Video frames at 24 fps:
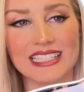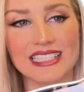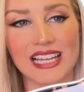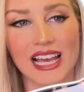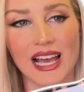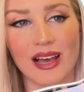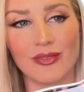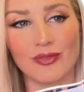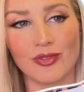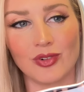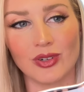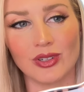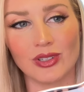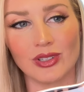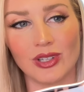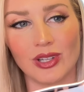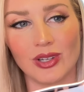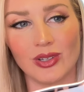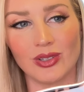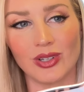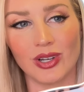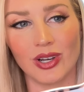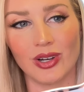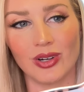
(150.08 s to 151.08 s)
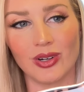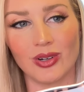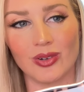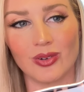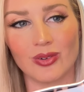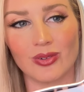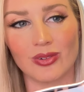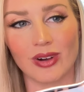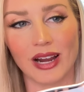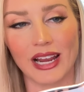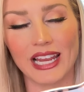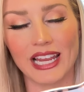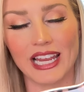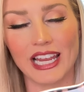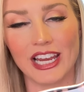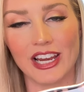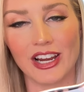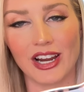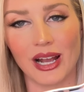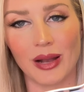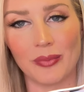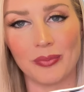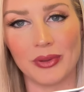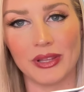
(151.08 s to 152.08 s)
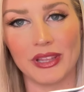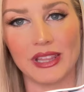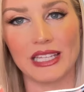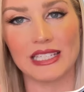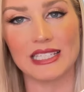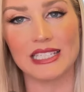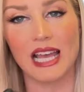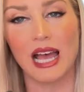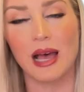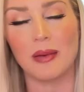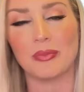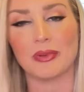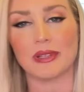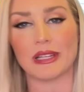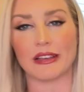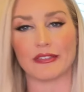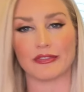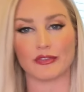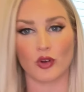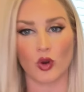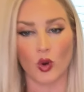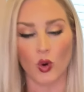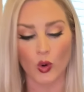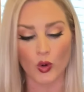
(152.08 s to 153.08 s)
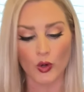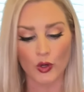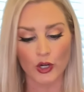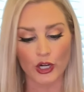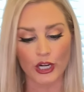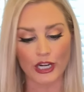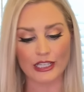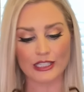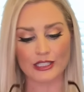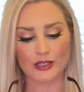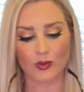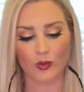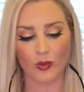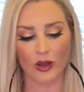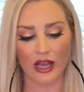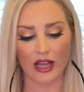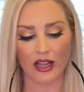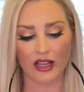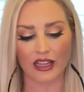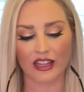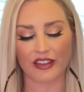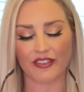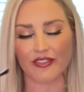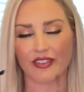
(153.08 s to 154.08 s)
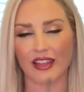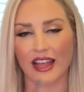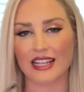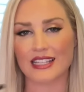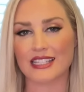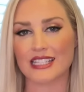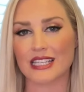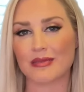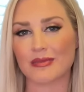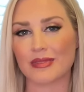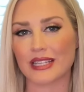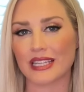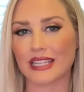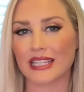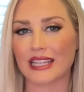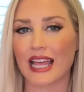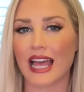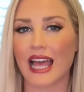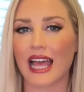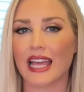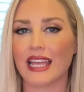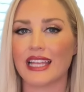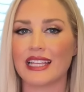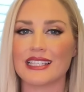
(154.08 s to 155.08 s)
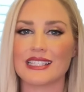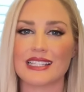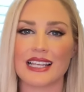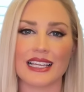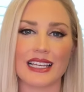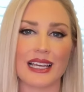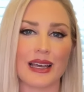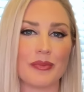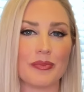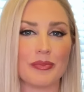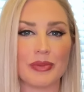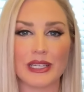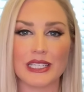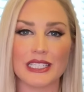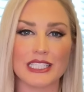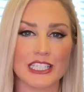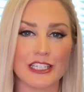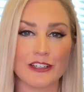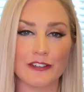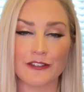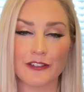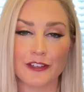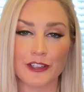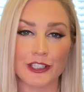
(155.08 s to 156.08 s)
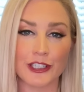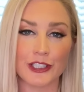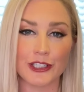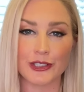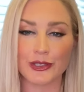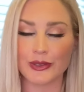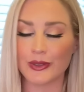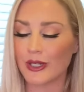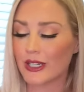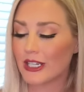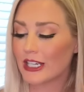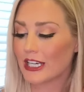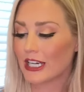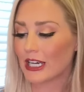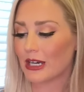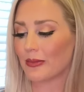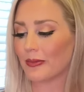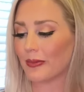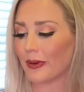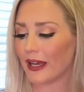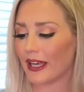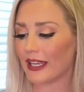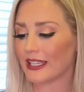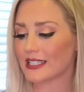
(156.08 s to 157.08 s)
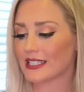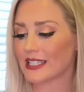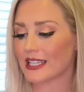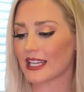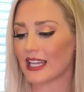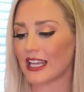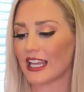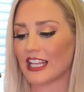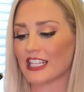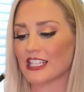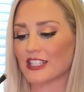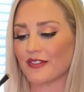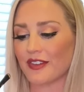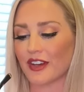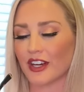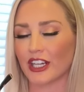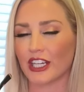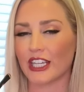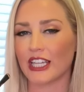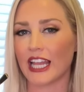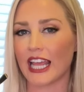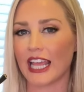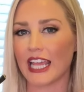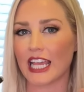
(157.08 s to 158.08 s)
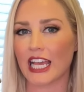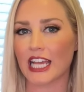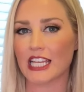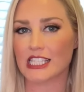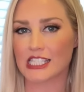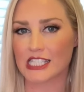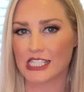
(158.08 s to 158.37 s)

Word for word: the Tom Ford logo right here up in the top left corner as well, if that's something that is like a big deal for you, but it's very like